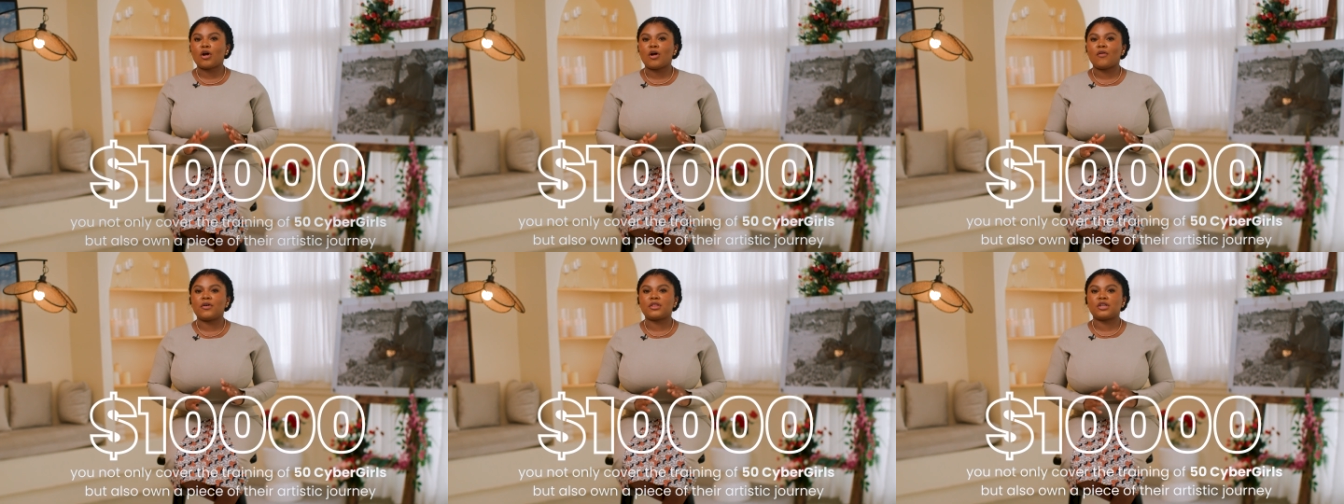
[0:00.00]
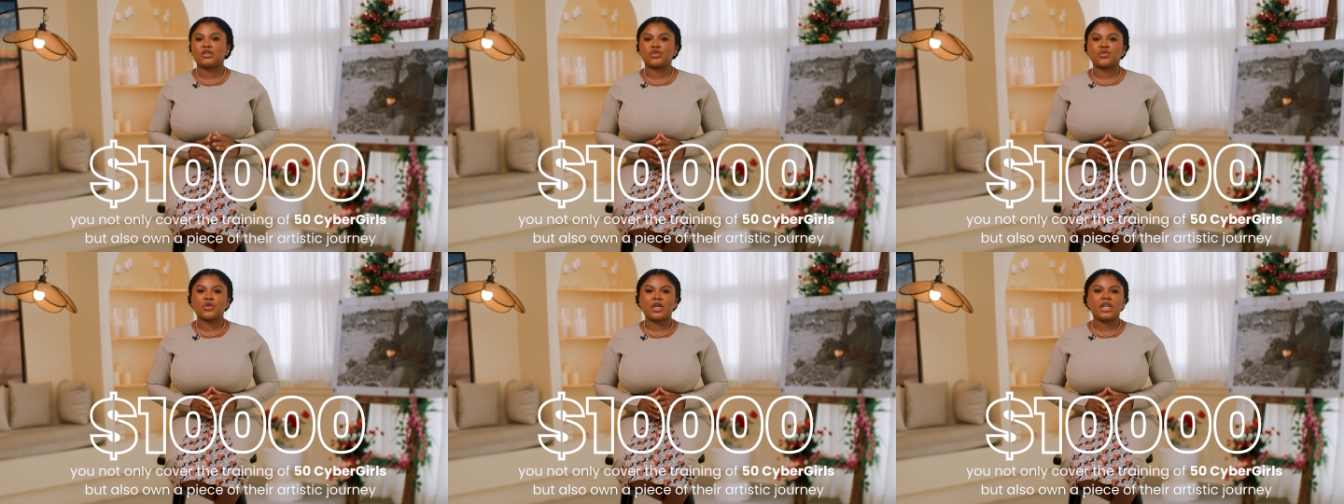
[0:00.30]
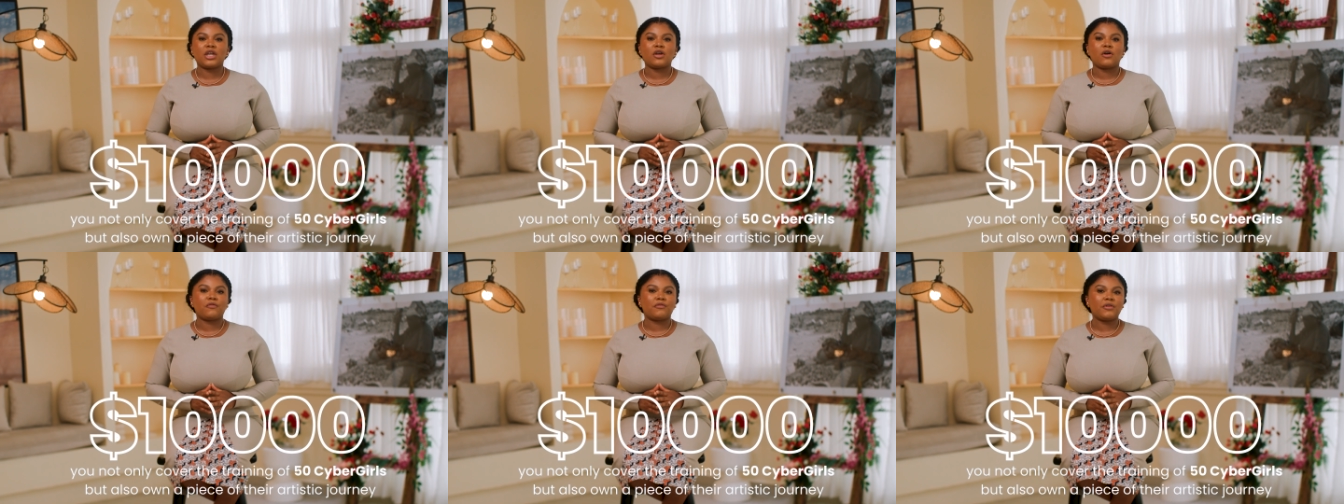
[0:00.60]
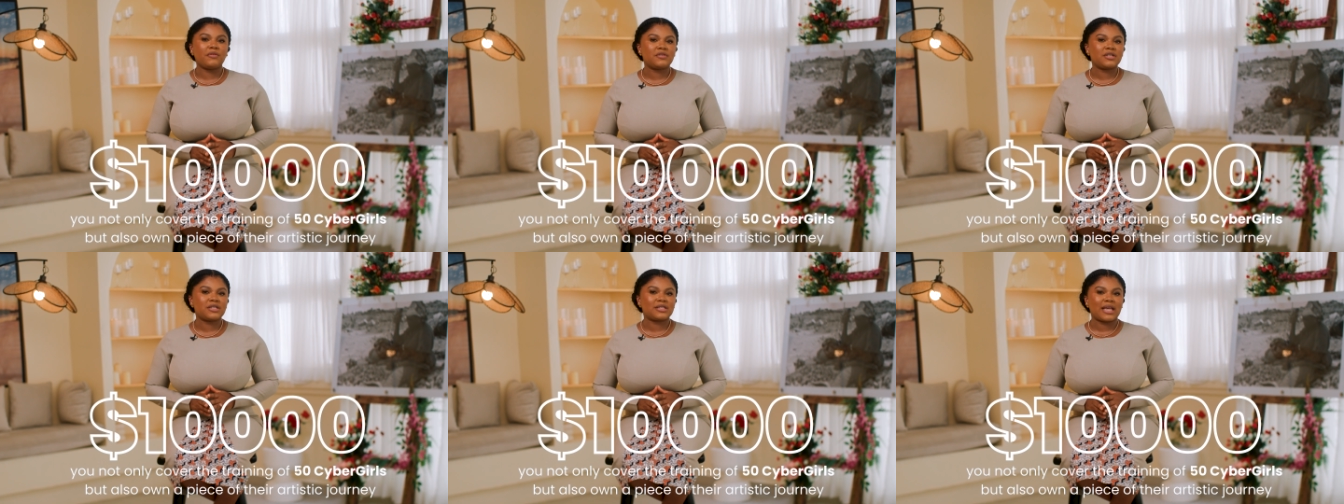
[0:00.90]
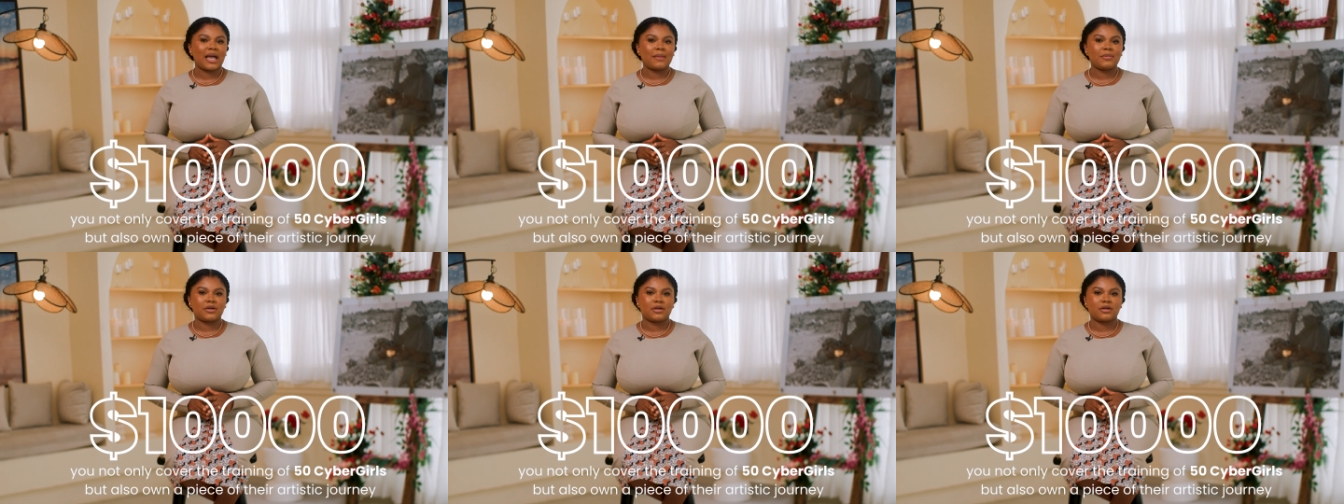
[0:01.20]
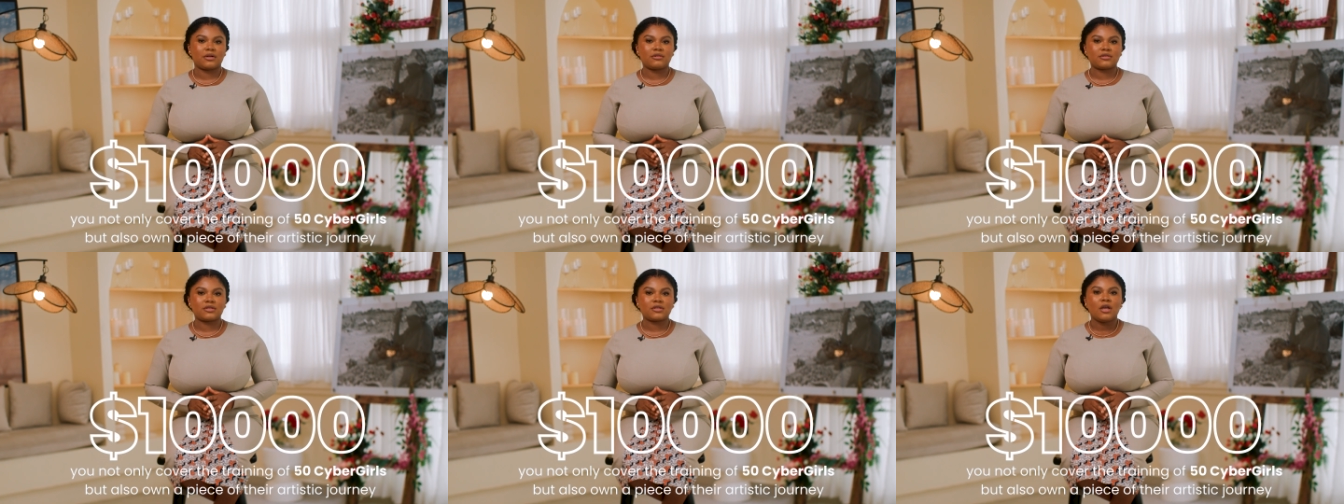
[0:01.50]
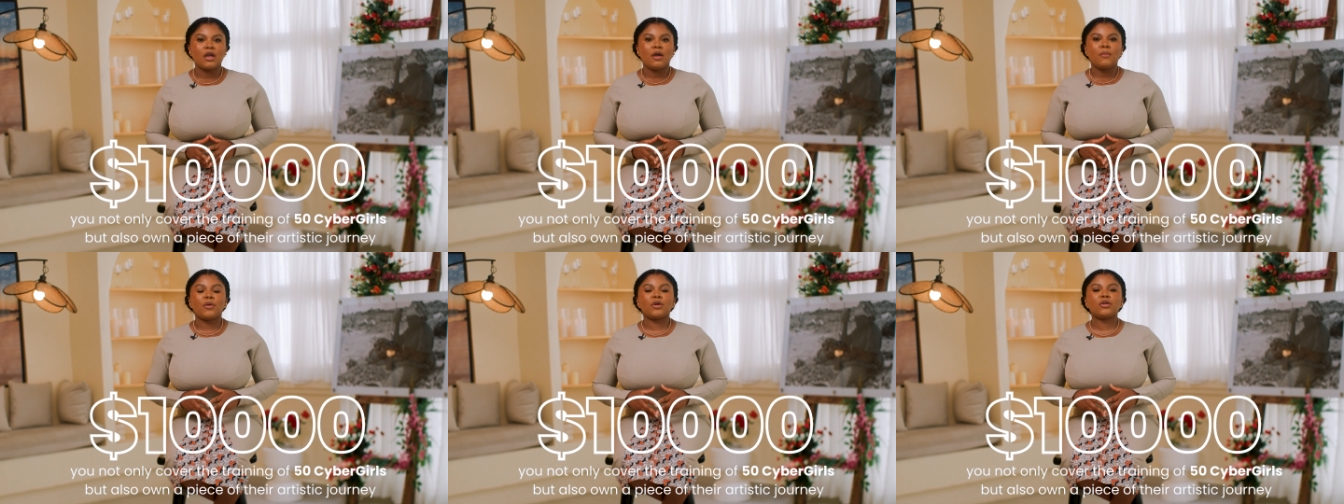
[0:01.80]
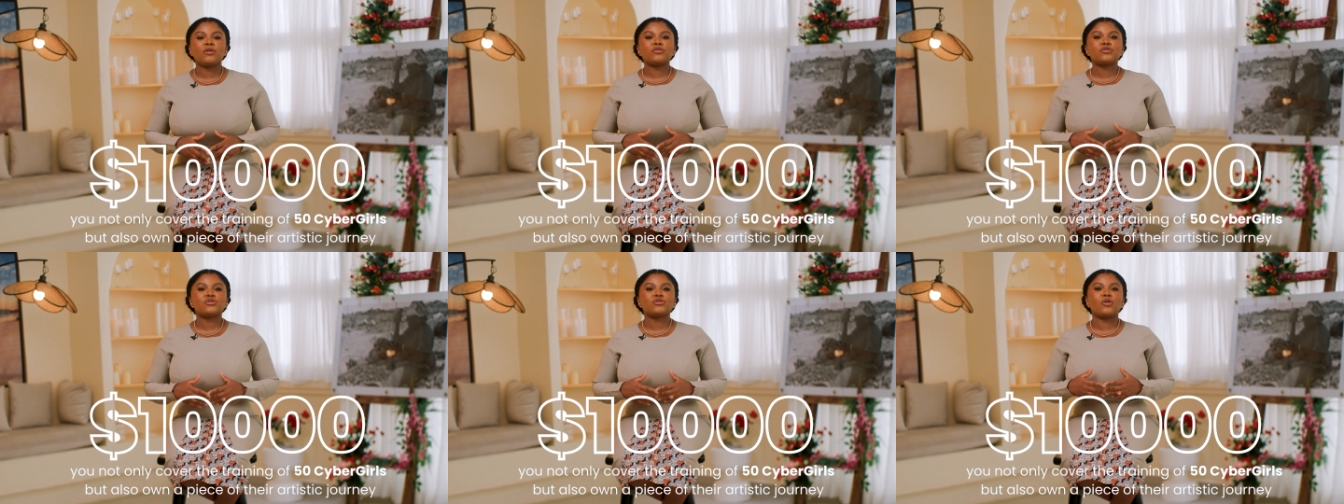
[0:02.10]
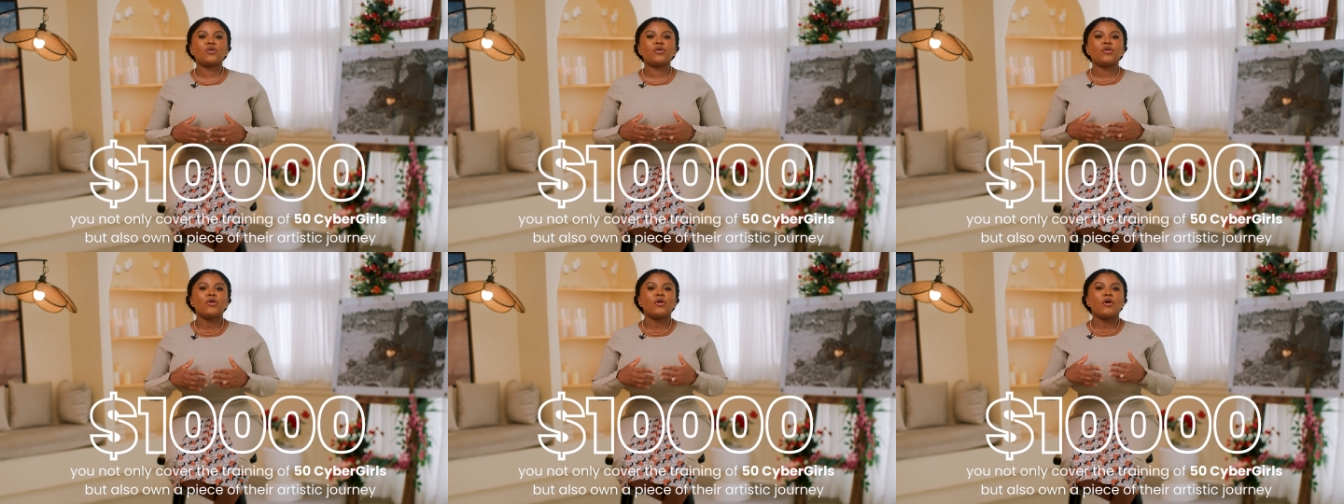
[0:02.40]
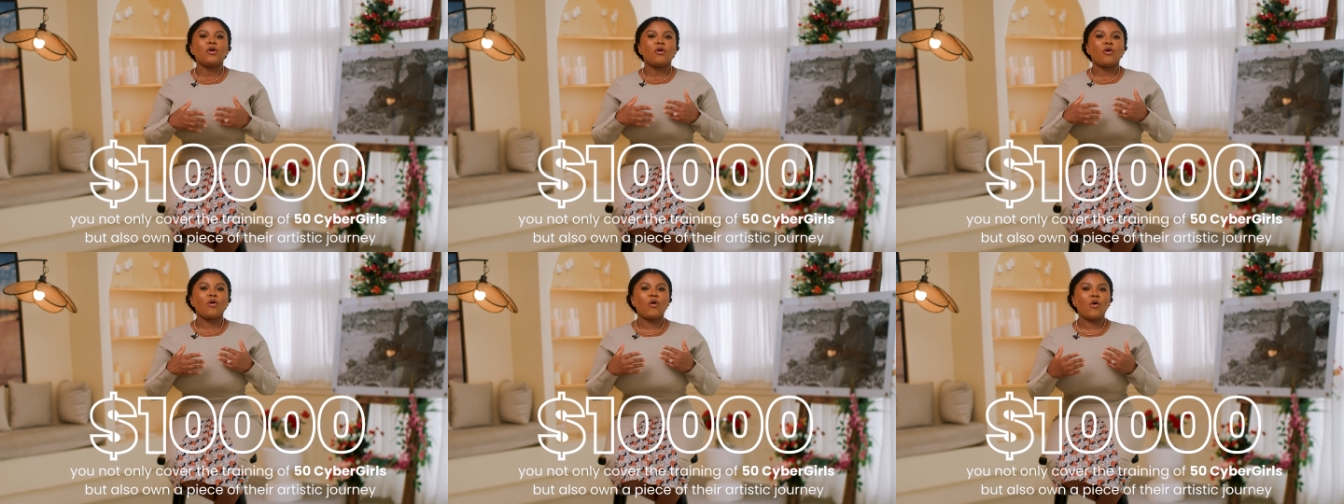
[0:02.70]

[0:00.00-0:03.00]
cover the training of 50 cyber girls, but also